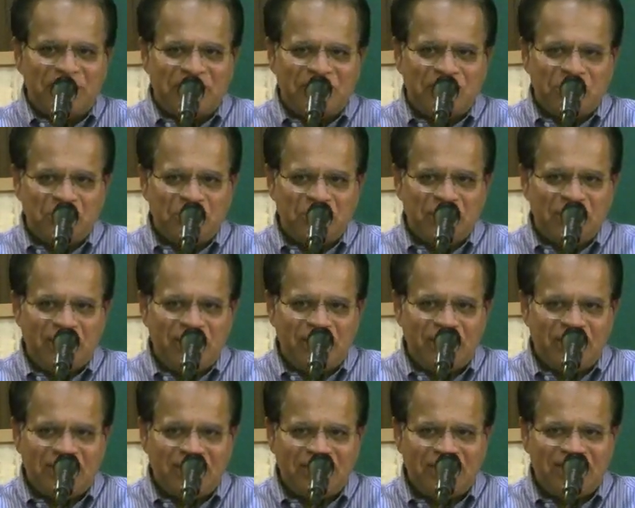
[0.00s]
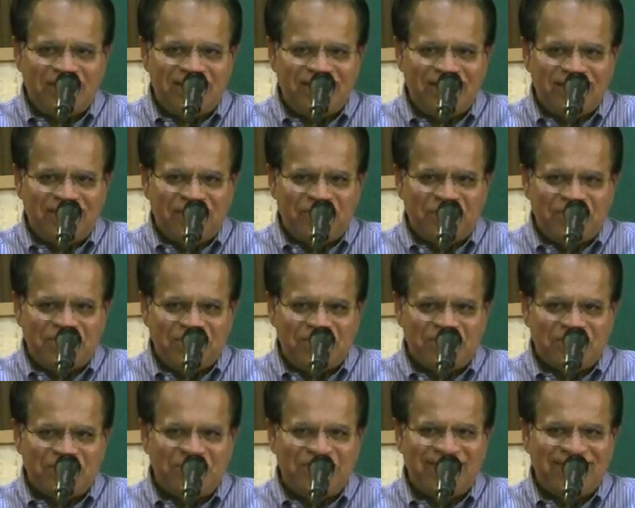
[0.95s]
but you hear with
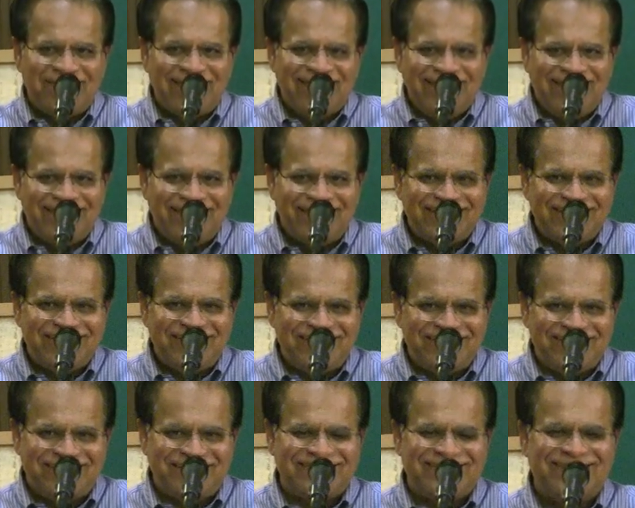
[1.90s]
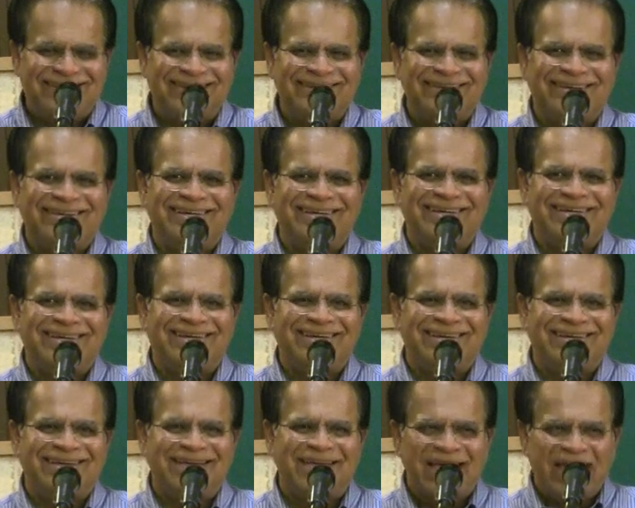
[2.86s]
your inner ear.
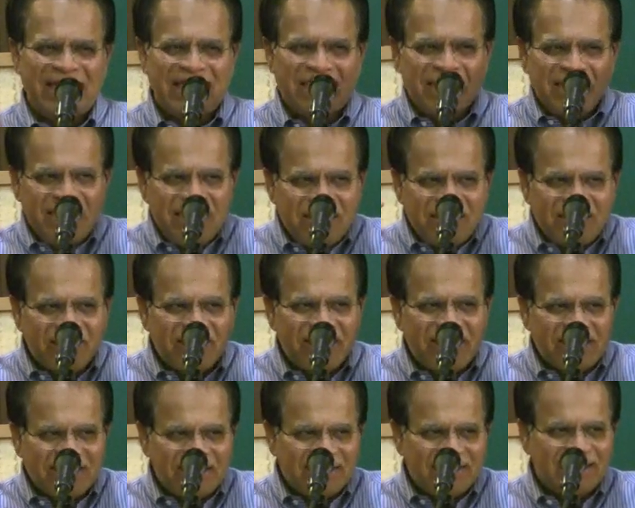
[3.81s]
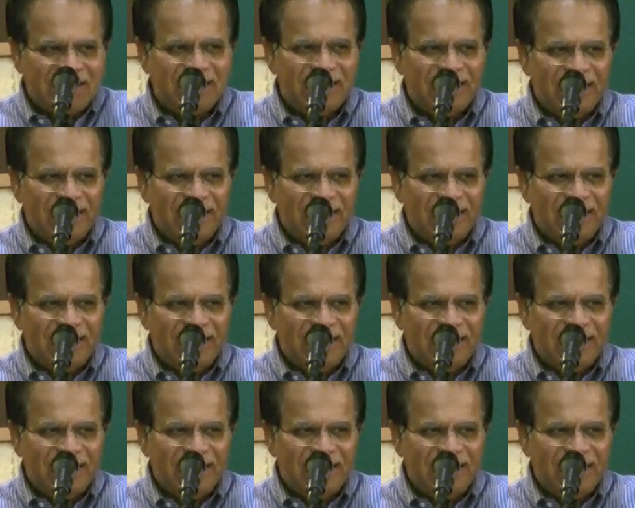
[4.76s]
Hearing.